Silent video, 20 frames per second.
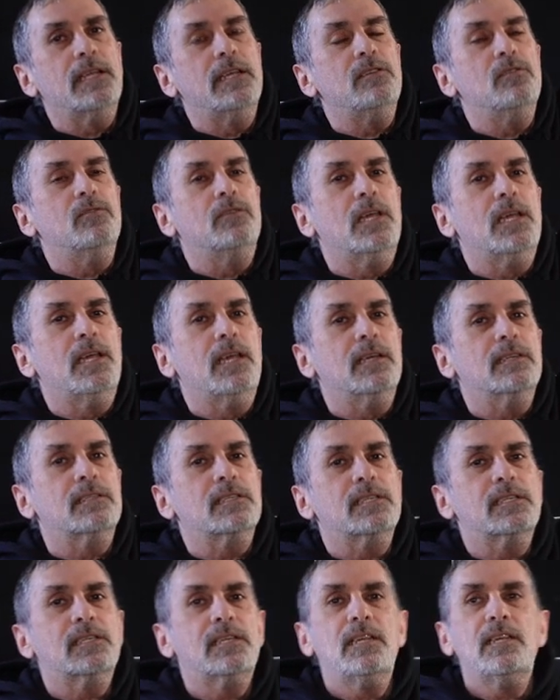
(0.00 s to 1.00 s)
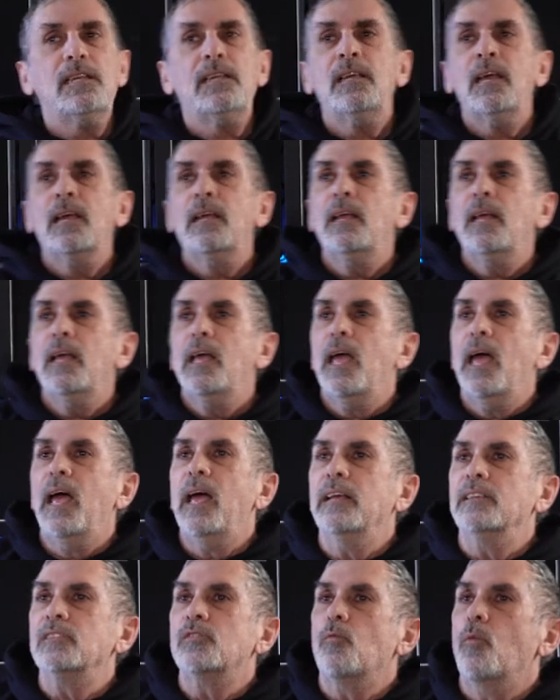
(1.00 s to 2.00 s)
that you can't see
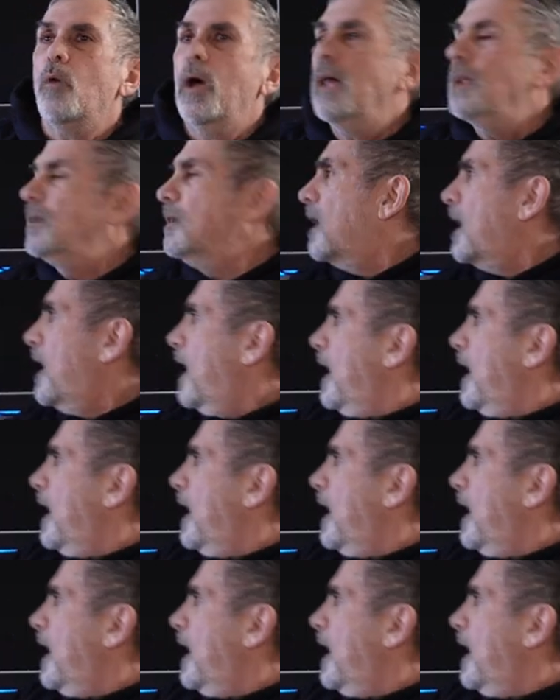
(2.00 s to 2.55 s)
as well